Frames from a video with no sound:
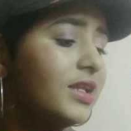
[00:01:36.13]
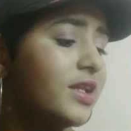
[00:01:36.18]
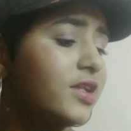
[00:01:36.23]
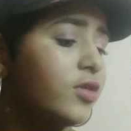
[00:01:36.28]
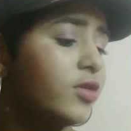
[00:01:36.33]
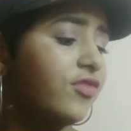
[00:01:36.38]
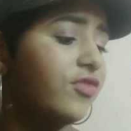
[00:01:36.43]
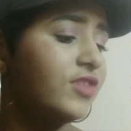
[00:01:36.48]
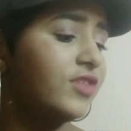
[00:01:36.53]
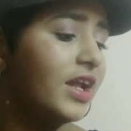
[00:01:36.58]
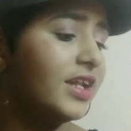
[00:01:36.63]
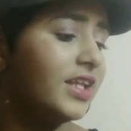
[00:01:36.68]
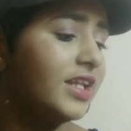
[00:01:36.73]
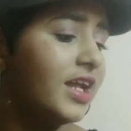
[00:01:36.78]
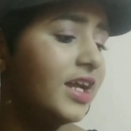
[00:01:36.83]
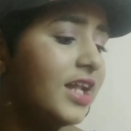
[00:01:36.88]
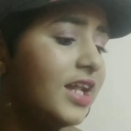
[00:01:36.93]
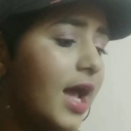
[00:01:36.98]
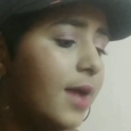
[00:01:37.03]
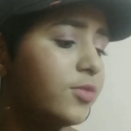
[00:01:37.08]
It is of
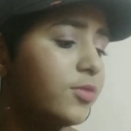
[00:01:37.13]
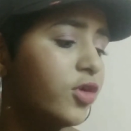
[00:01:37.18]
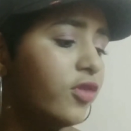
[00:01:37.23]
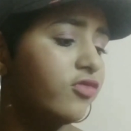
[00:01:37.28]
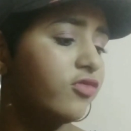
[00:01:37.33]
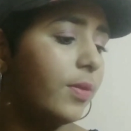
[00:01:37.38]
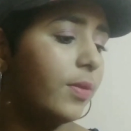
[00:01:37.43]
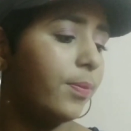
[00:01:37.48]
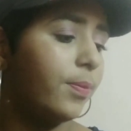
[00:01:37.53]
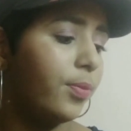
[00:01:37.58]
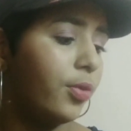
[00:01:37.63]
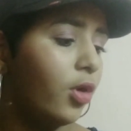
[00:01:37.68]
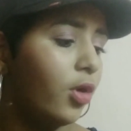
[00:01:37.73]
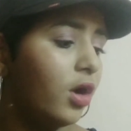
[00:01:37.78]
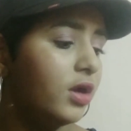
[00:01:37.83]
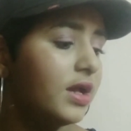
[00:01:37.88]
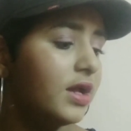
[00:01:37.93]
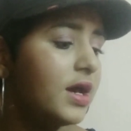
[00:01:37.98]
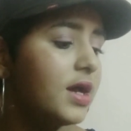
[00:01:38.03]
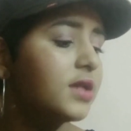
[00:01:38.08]
30 grams of the
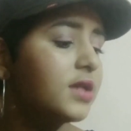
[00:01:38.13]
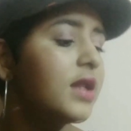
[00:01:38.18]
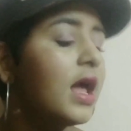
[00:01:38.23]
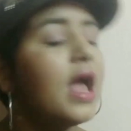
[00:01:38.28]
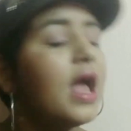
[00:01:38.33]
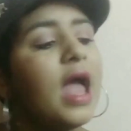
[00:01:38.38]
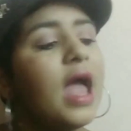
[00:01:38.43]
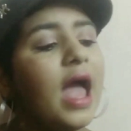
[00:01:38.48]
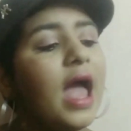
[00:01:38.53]
product,